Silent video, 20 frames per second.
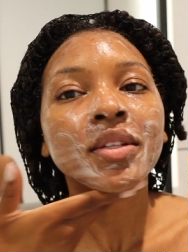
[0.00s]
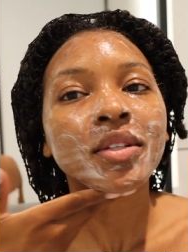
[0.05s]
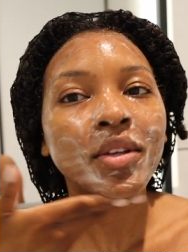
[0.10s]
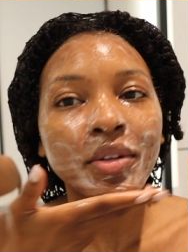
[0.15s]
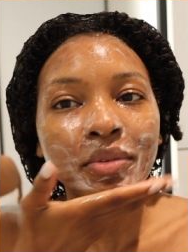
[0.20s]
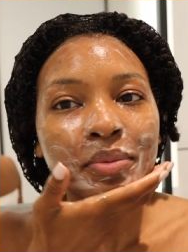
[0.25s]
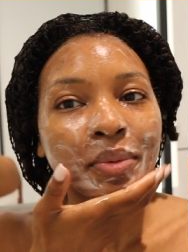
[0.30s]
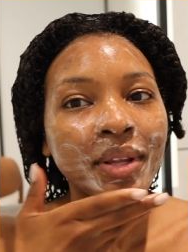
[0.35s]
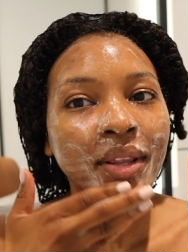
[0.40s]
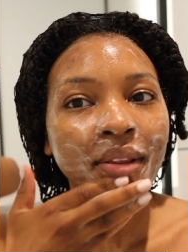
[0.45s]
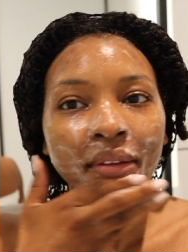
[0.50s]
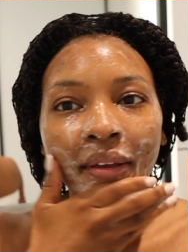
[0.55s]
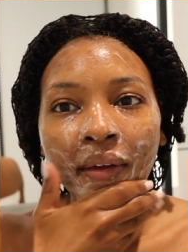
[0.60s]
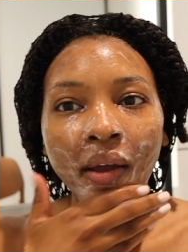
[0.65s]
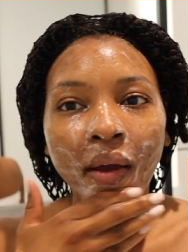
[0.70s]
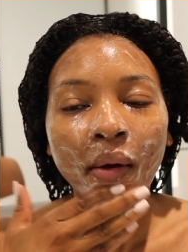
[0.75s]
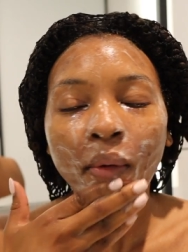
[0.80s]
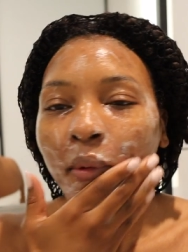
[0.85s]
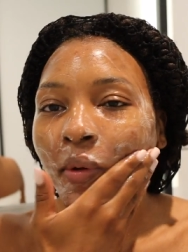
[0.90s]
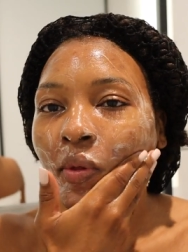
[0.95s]
So it's basically
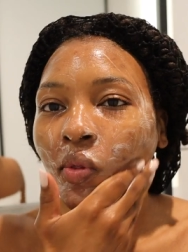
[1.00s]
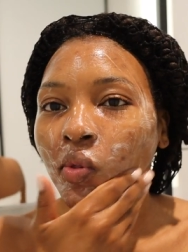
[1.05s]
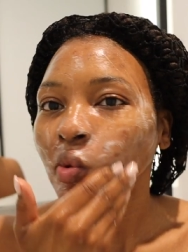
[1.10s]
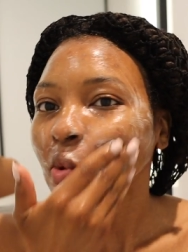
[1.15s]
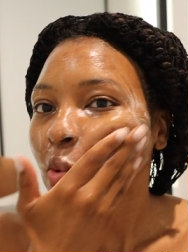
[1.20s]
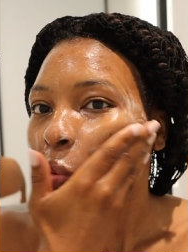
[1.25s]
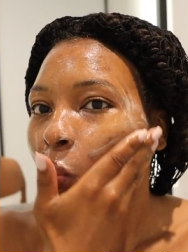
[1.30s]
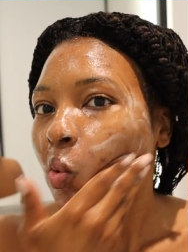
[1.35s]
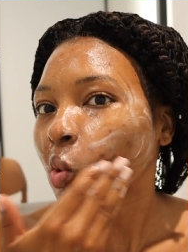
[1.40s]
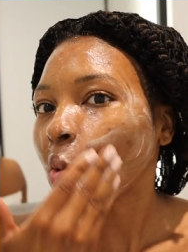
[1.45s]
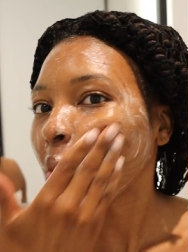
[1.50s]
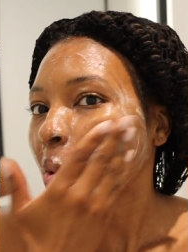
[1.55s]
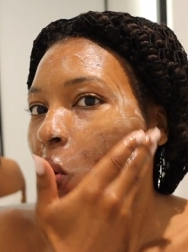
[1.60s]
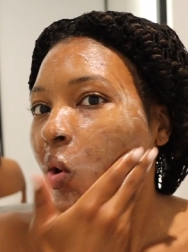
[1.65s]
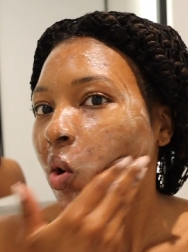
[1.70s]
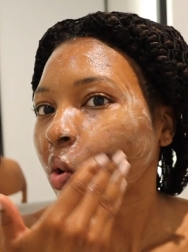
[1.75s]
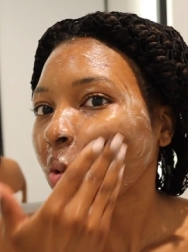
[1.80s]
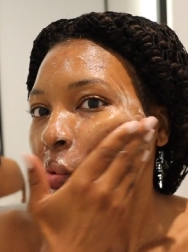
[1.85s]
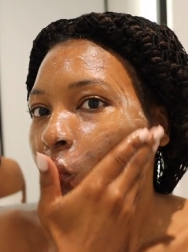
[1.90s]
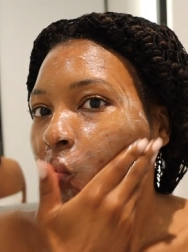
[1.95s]
going to
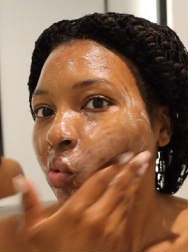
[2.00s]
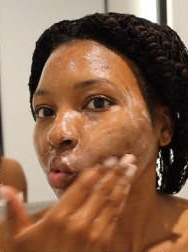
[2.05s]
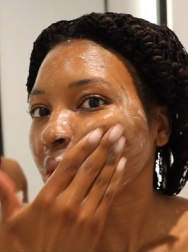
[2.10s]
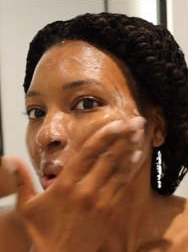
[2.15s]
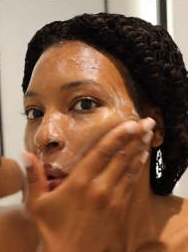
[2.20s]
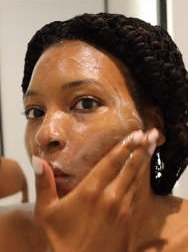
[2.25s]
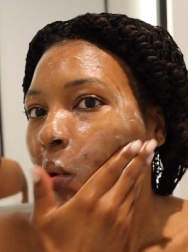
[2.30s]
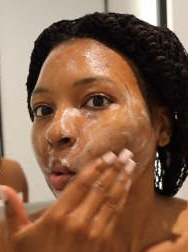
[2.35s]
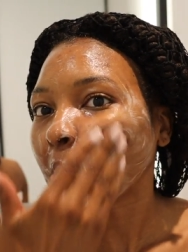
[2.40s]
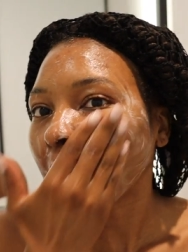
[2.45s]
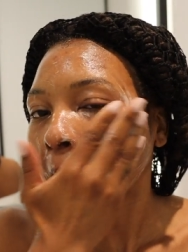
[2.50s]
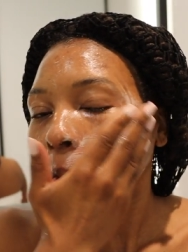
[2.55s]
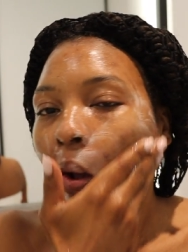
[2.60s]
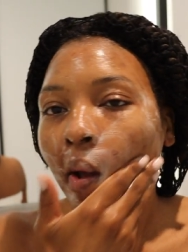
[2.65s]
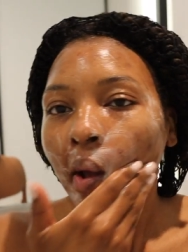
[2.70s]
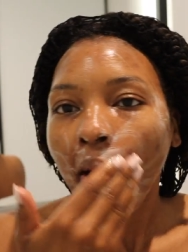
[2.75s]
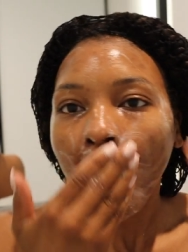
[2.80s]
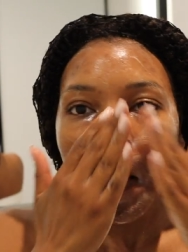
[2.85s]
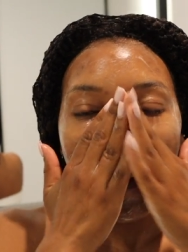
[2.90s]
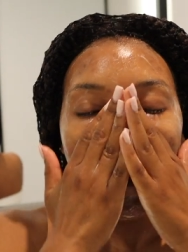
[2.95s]
control
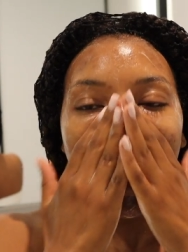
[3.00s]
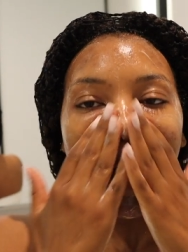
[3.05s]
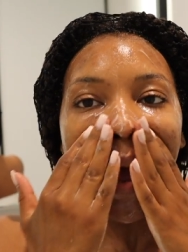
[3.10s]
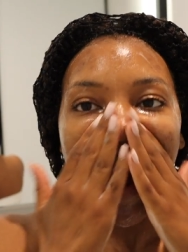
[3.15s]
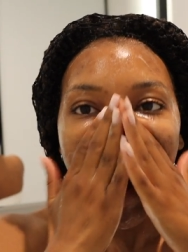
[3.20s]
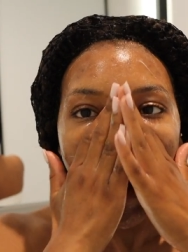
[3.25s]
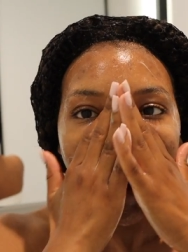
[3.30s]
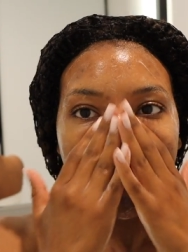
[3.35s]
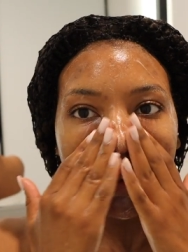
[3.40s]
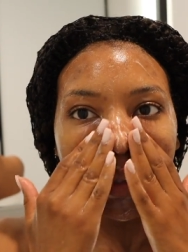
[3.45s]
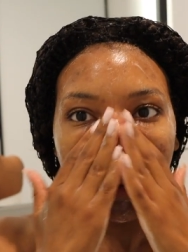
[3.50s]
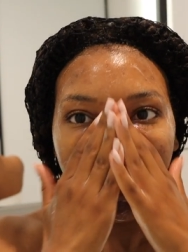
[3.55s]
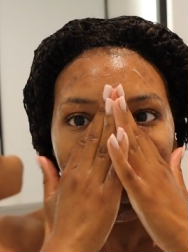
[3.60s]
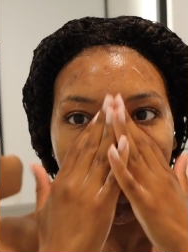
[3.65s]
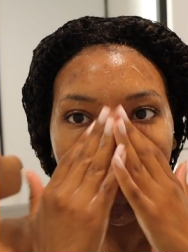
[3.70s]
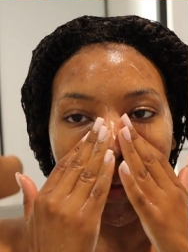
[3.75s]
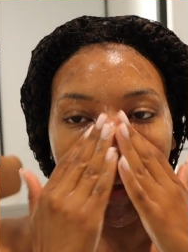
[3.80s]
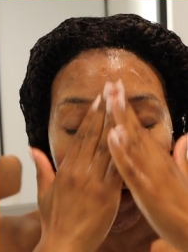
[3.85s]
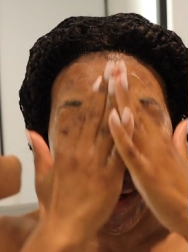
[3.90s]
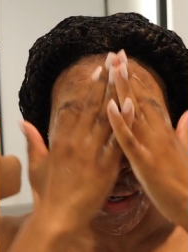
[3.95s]
acne
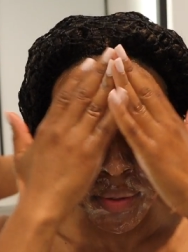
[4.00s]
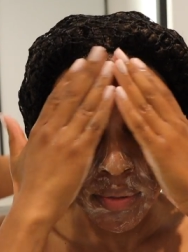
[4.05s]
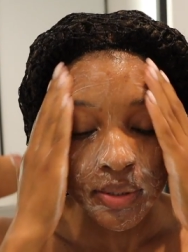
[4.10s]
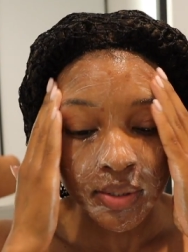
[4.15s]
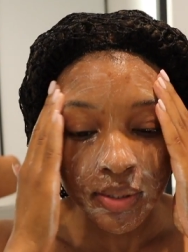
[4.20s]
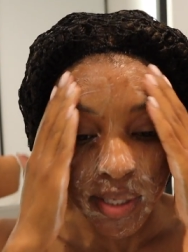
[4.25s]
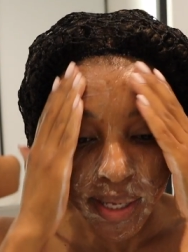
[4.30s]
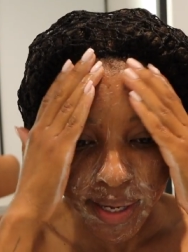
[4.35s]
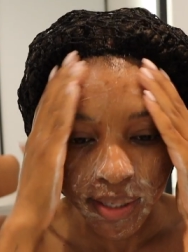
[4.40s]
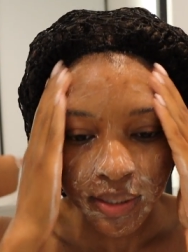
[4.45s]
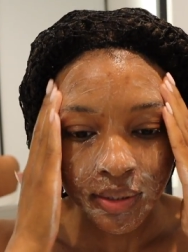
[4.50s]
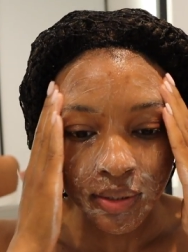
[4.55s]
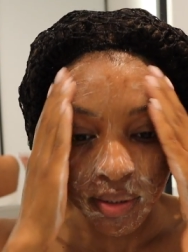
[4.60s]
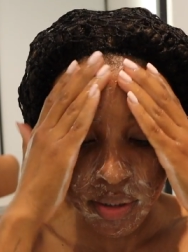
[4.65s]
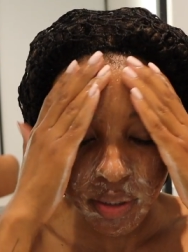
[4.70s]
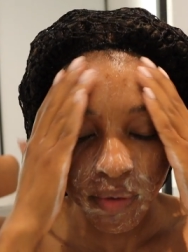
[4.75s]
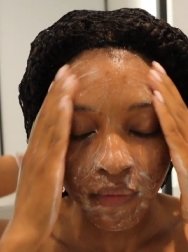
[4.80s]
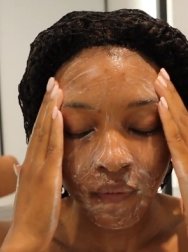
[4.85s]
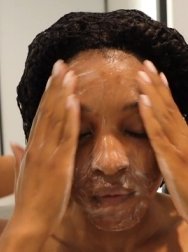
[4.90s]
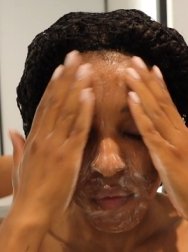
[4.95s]
breakouts,
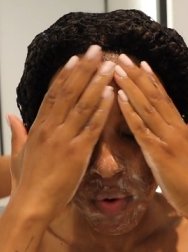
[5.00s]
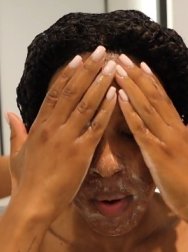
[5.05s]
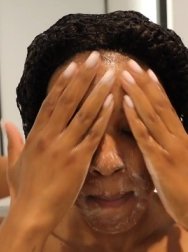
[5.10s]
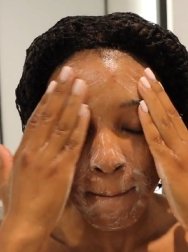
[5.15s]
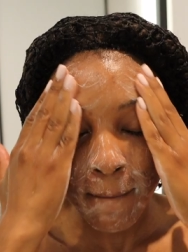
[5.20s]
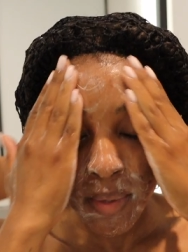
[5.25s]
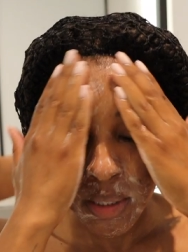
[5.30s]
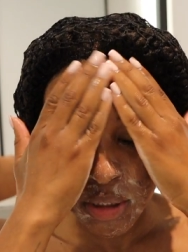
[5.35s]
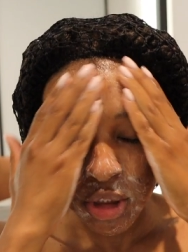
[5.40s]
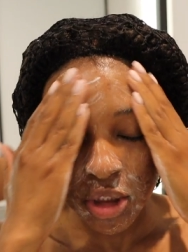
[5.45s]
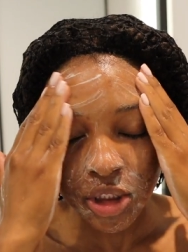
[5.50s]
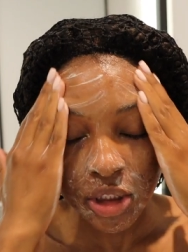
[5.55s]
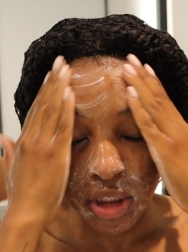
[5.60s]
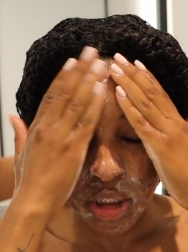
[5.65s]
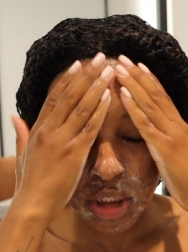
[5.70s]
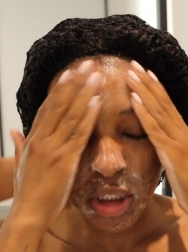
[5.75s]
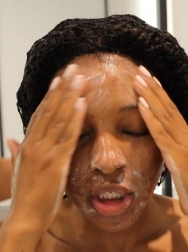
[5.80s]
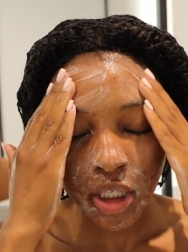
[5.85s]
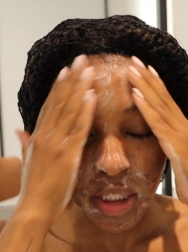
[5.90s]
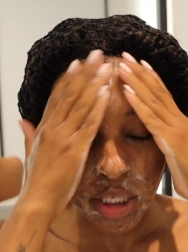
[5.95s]
acne inflammation,
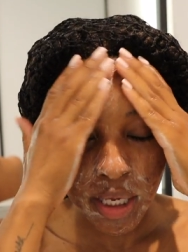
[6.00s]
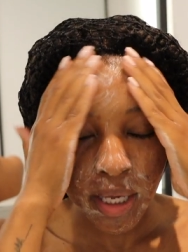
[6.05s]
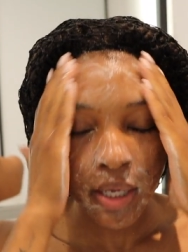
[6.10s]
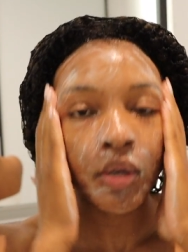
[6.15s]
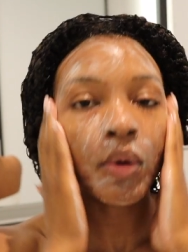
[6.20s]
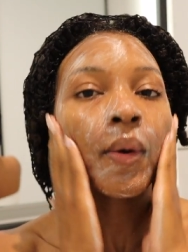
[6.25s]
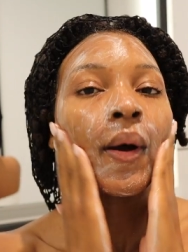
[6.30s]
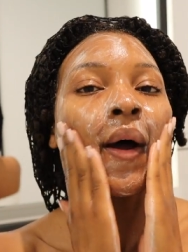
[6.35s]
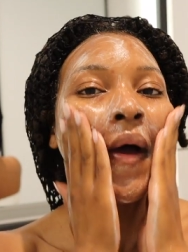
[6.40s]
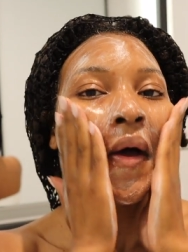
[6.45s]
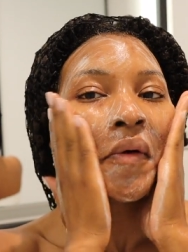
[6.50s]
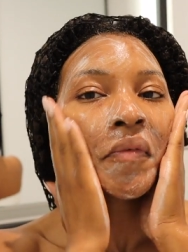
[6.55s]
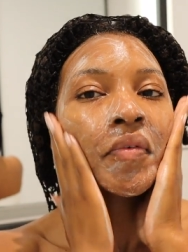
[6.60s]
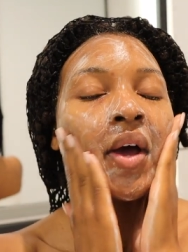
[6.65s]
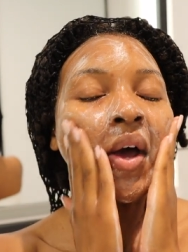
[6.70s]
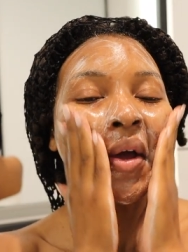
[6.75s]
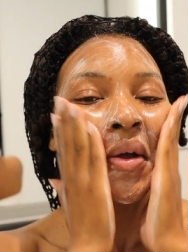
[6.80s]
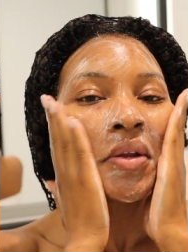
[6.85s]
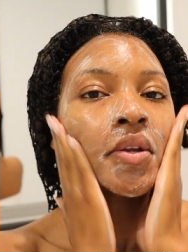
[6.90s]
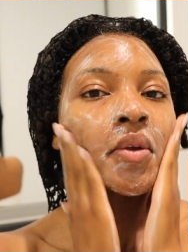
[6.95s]
and y'all know I have
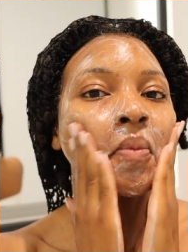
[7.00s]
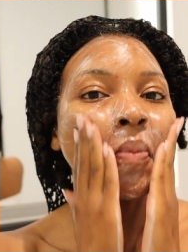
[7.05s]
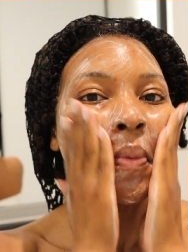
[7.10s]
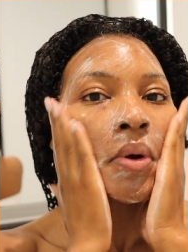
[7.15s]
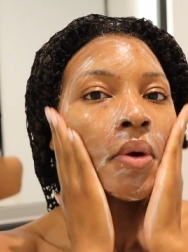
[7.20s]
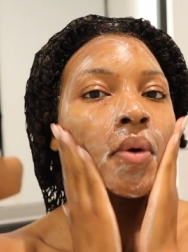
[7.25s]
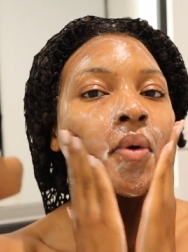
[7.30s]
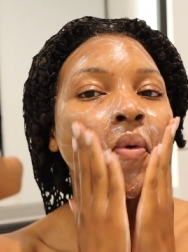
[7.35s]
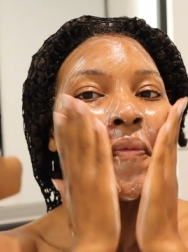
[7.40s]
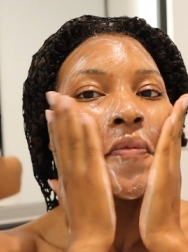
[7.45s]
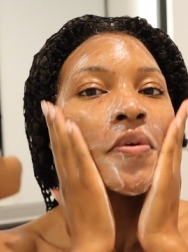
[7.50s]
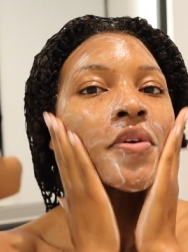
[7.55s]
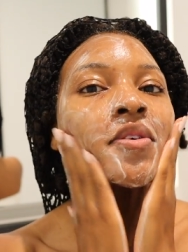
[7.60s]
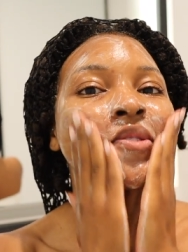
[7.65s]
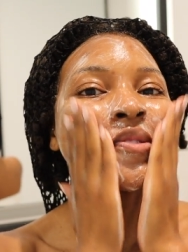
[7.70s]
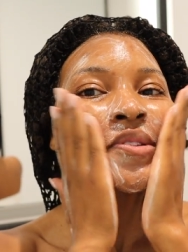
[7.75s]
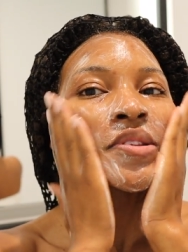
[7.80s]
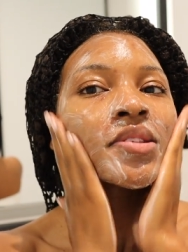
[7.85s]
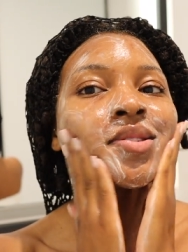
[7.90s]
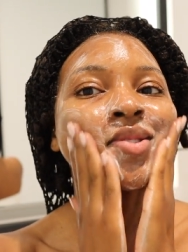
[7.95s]
acne prone
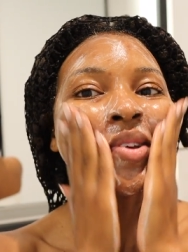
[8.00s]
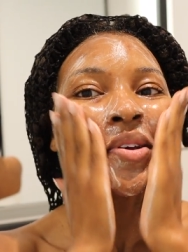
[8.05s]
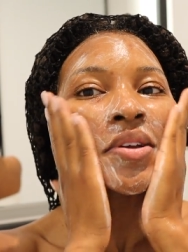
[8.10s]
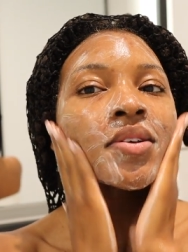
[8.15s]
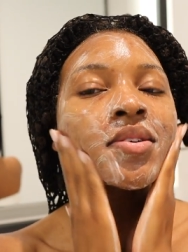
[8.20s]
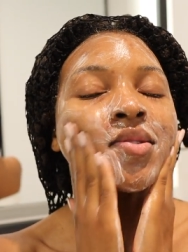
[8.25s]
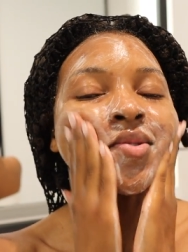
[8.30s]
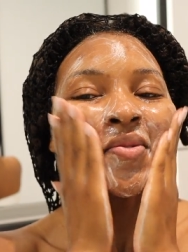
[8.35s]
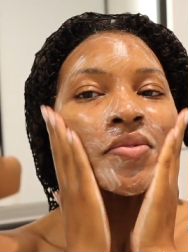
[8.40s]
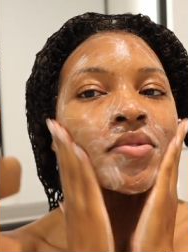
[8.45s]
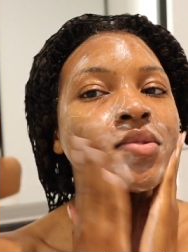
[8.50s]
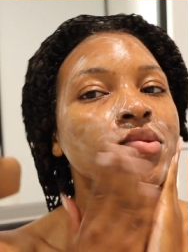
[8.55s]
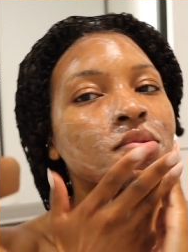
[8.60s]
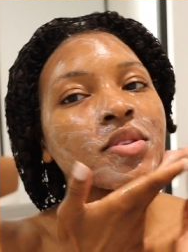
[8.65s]
skin.